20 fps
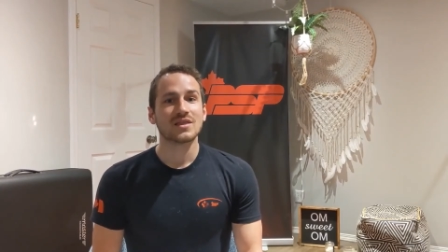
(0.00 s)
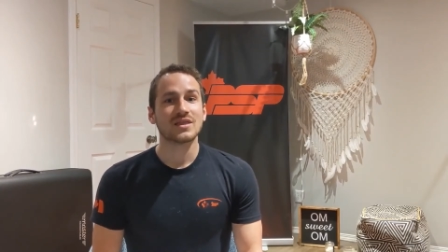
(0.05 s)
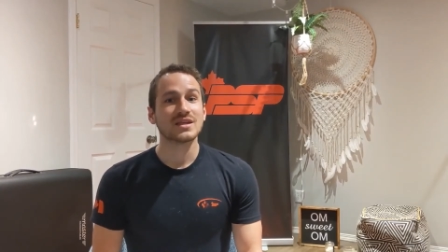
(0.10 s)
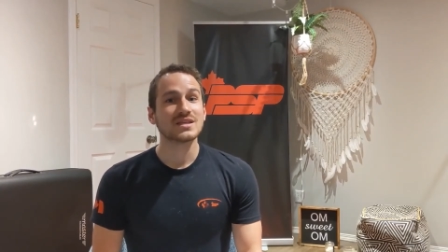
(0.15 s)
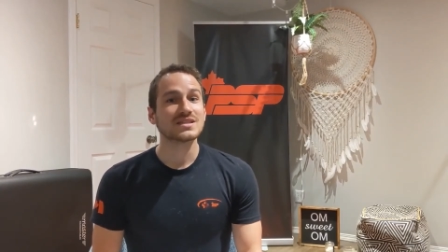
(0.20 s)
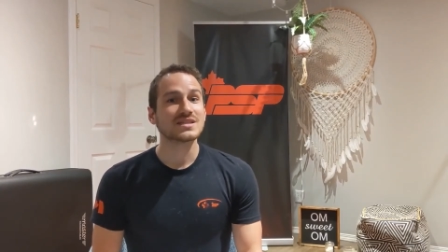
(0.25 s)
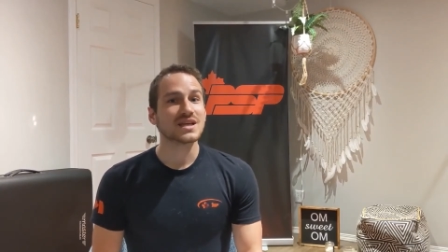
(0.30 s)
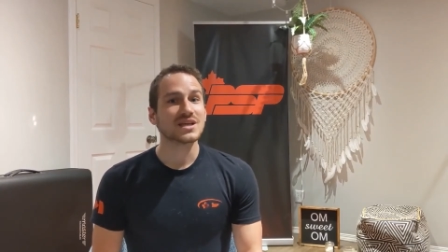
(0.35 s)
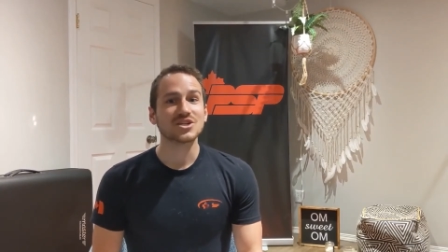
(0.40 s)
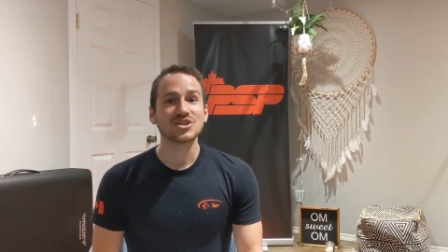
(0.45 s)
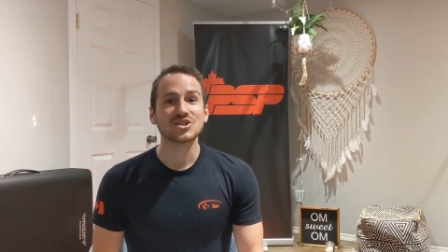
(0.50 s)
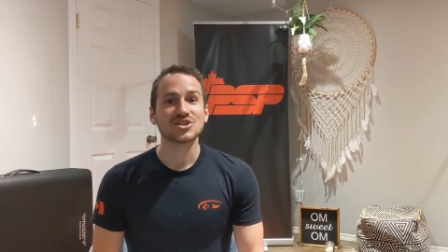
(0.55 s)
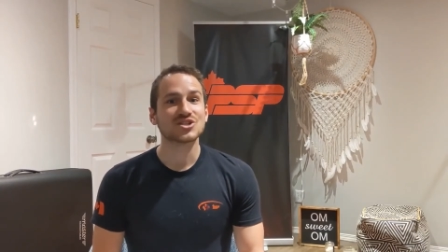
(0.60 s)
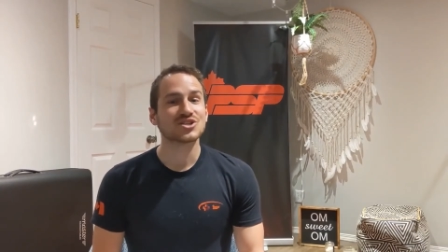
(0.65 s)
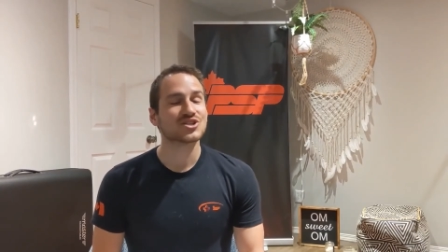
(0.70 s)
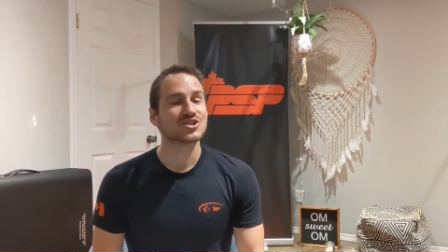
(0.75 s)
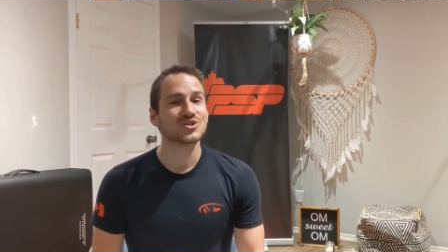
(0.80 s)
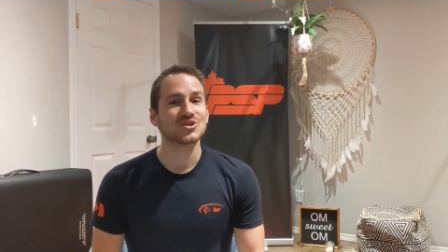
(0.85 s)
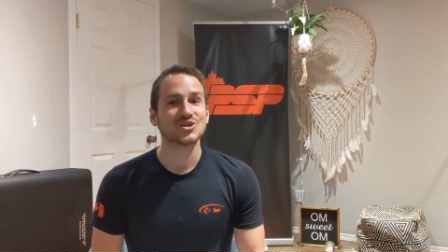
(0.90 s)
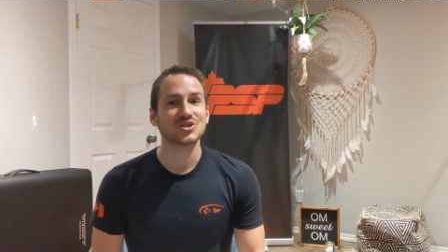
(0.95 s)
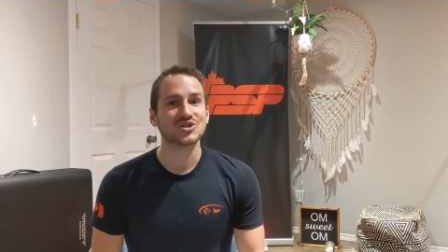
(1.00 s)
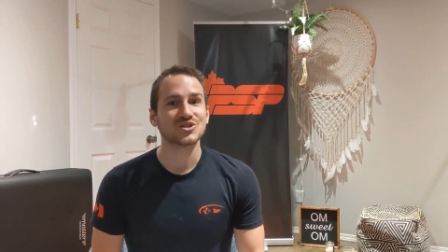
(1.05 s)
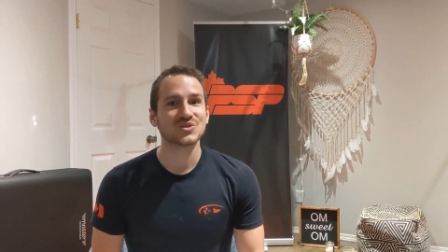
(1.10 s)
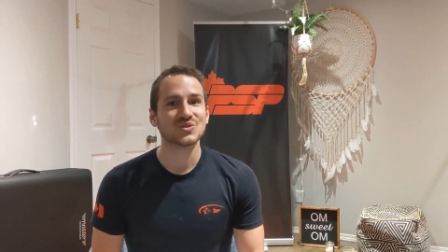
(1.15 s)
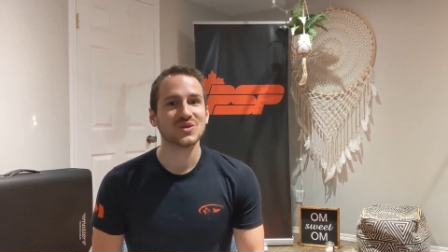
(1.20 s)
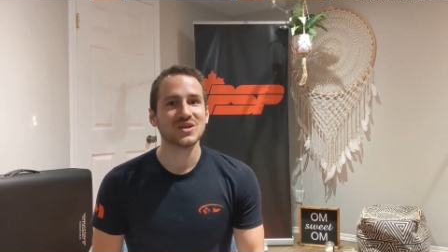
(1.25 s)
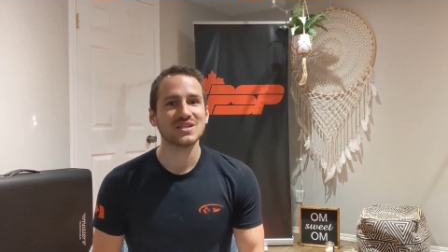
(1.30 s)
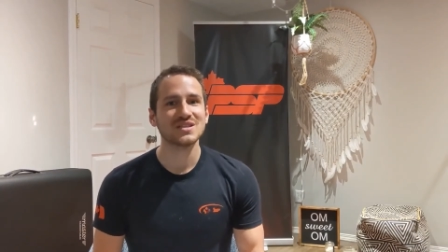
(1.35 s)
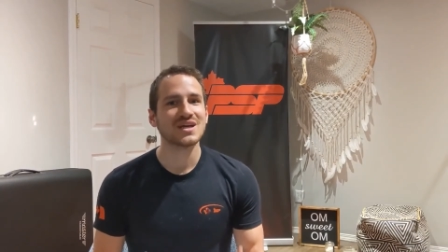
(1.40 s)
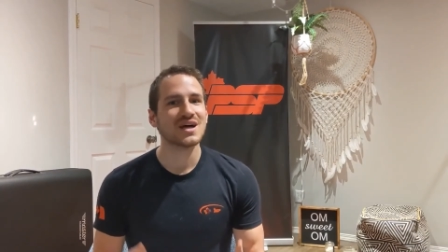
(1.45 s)
This section is short and
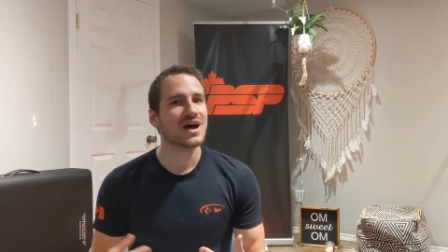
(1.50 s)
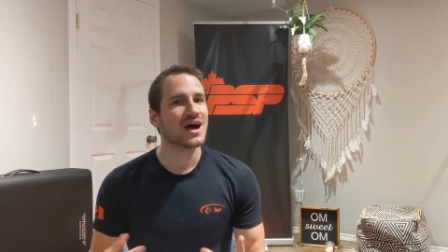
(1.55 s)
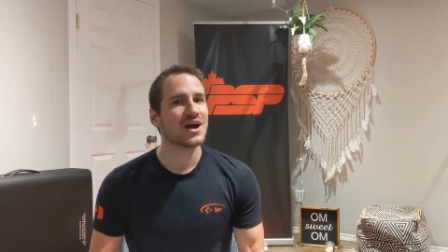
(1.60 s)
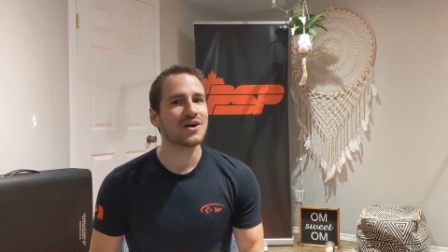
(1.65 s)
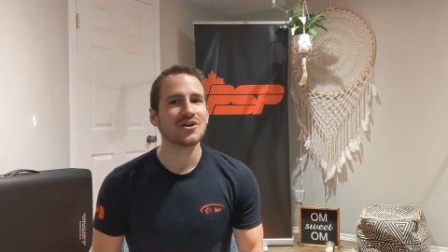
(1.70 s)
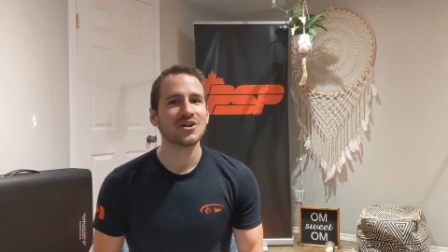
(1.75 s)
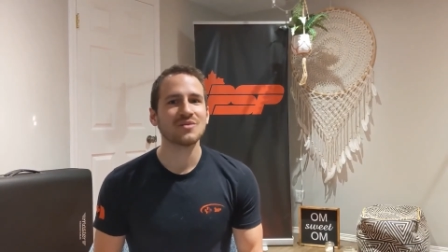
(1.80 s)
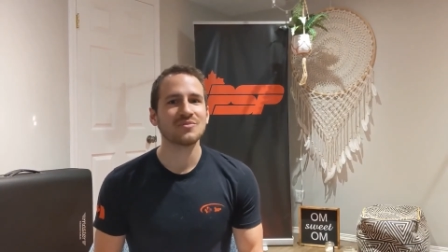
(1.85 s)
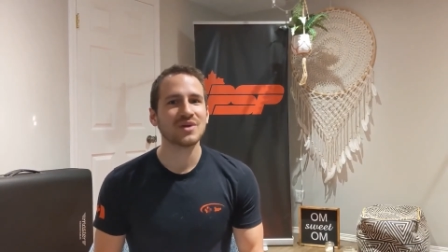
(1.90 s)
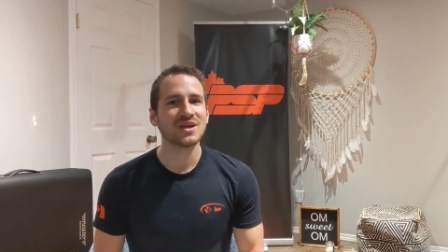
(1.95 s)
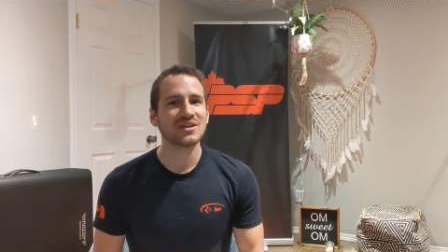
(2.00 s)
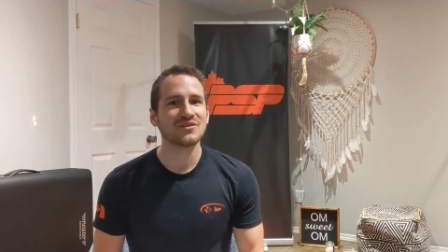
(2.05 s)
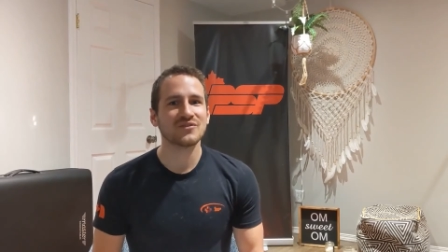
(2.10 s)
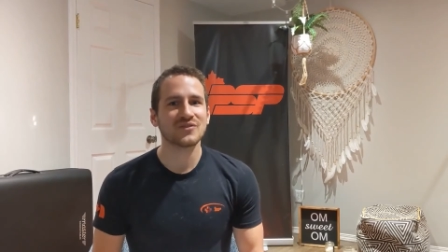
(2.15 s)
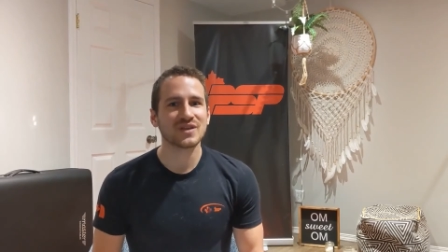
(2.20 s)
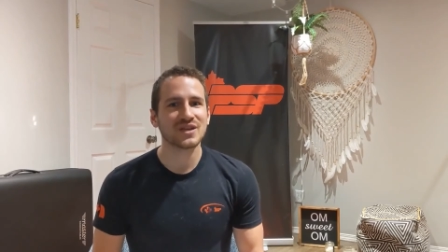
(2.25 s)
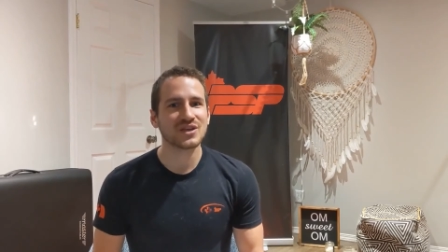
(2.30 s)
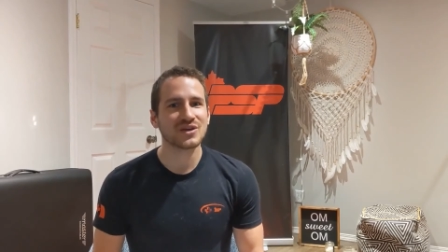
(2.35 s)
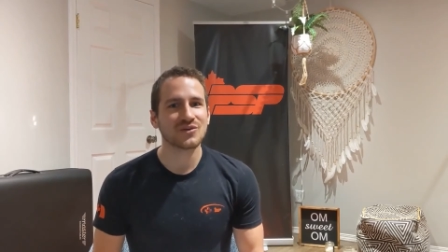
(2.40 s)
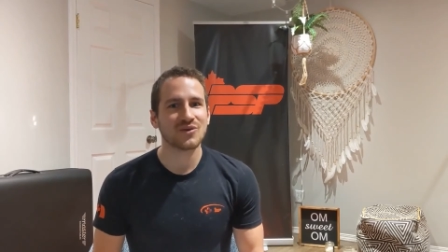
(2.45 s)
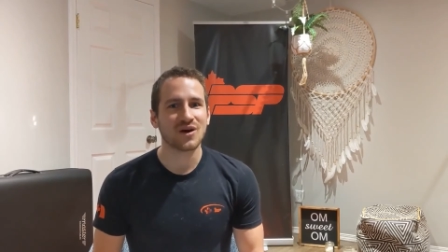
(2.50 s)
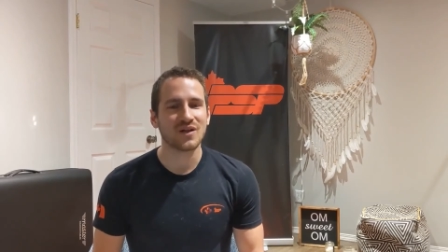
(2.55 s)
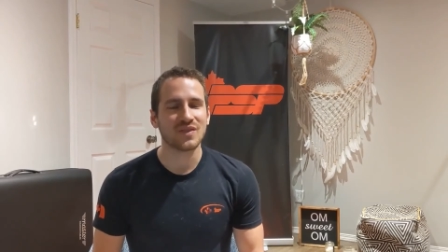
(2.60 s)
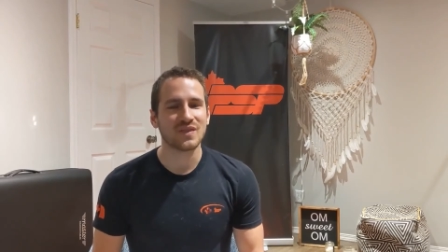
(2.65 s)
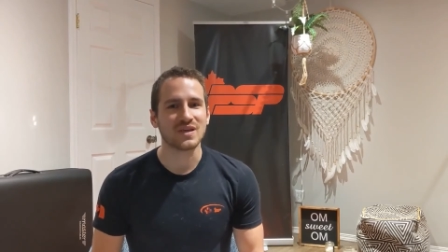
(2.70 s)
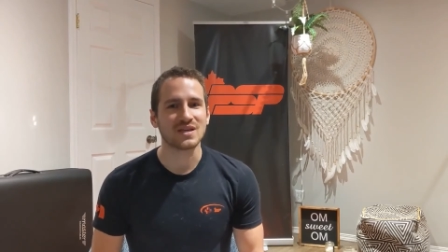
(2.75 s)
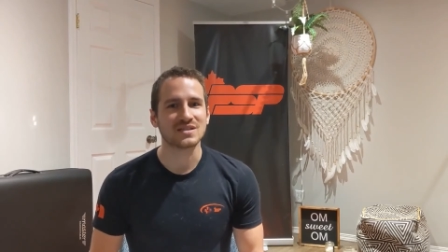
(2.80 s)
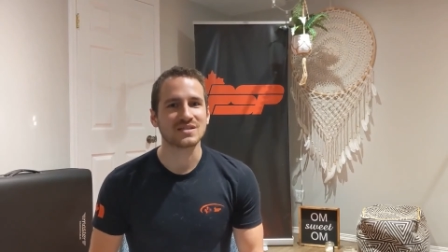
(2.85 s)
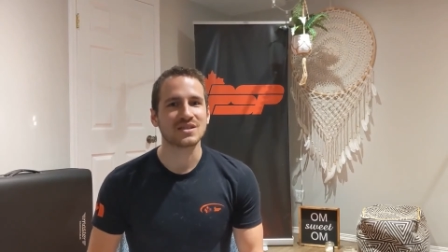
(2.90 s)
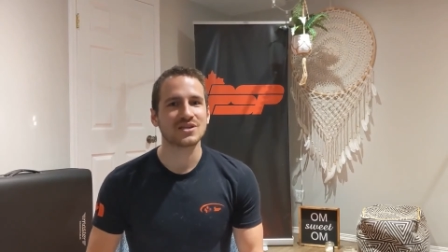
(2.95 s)
sweet. I already made a video on
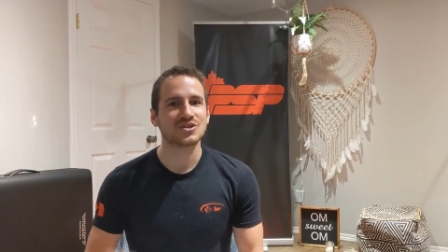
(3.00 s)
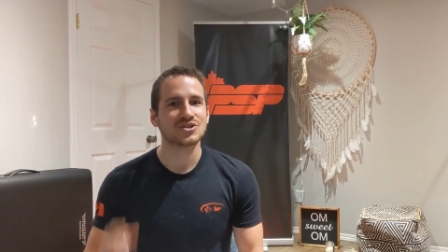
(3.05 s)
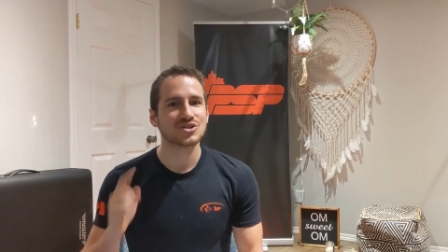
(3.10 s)
this.